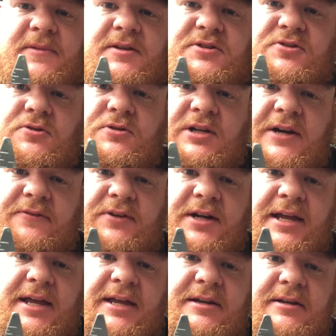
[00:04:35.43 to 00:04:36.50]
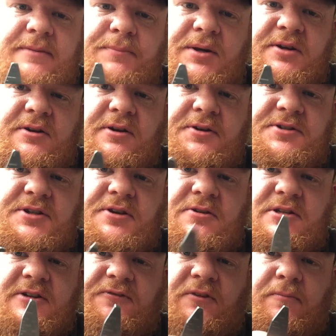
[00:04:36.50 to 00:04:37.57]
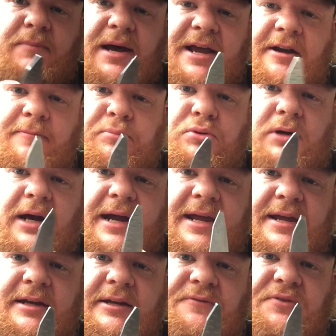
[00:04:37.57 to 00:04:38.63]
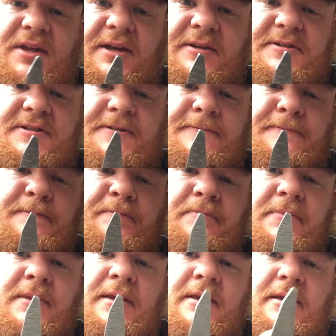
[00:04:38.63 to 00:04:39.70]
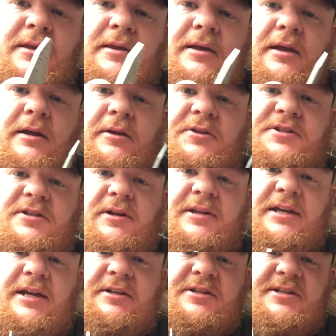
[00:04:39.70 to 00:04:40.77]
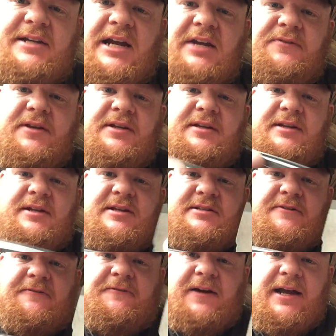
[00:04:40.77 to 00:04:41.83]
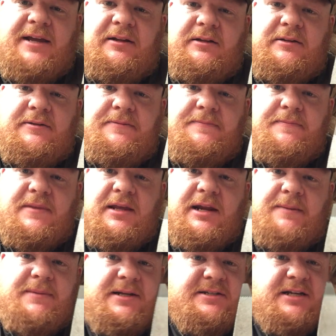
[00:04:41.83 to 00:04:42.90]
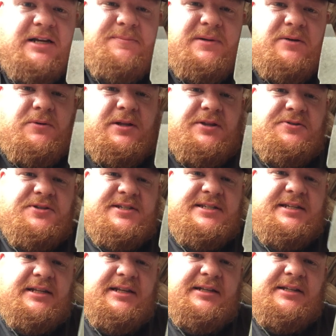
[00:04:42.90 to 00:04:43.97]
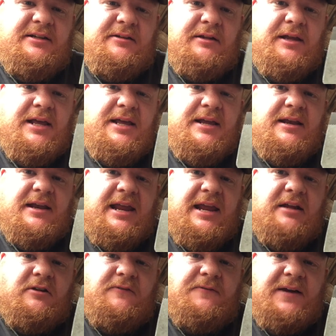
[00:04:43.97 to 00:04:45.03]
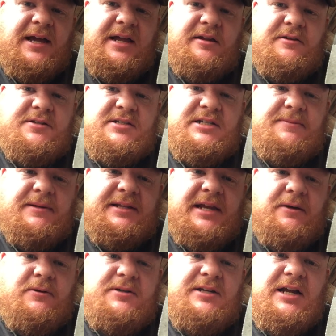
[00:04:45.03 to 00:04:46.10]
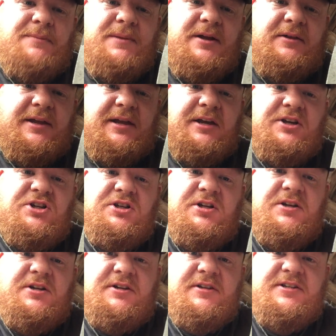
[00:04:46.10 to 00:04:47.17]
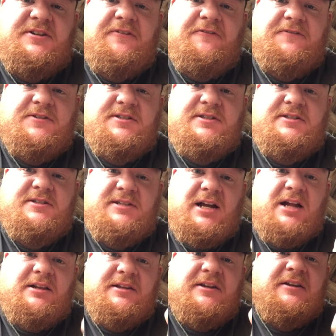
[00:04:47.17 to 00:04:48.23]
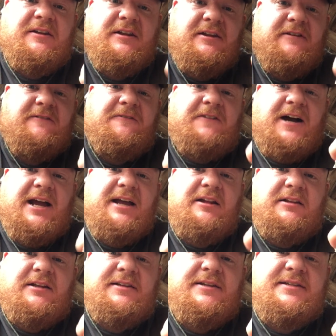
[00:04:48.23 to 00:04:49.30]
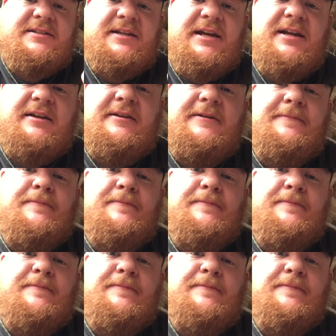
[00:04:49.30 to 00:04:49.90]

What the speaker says: screwdriver end, but you can also use it for minor prying of things. And also on the other side of it is a file. And I'm not talking about one of those silly little nail files or something like that. We're talking about like a good, solid file on this side.